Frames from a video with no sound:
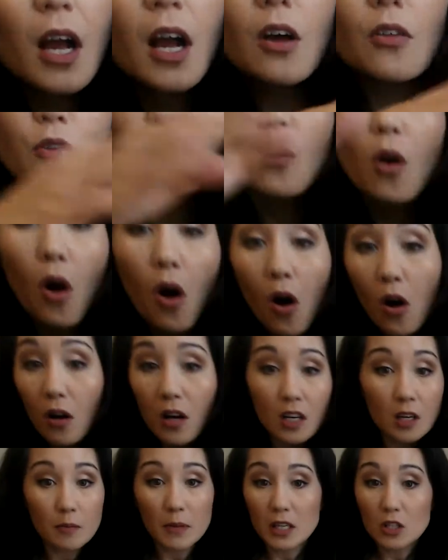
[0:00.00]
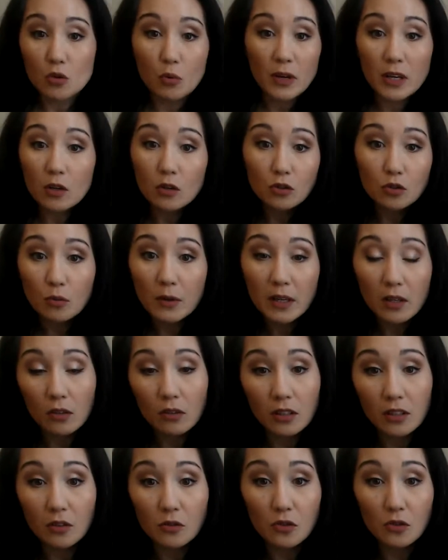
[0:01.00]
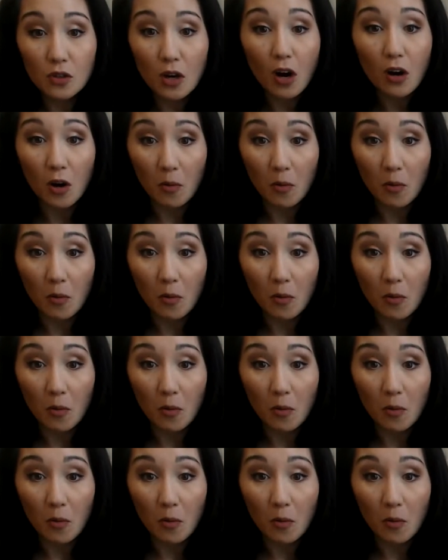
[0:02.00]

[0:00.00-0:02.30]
they're all going to be twinkle, twinkle, little star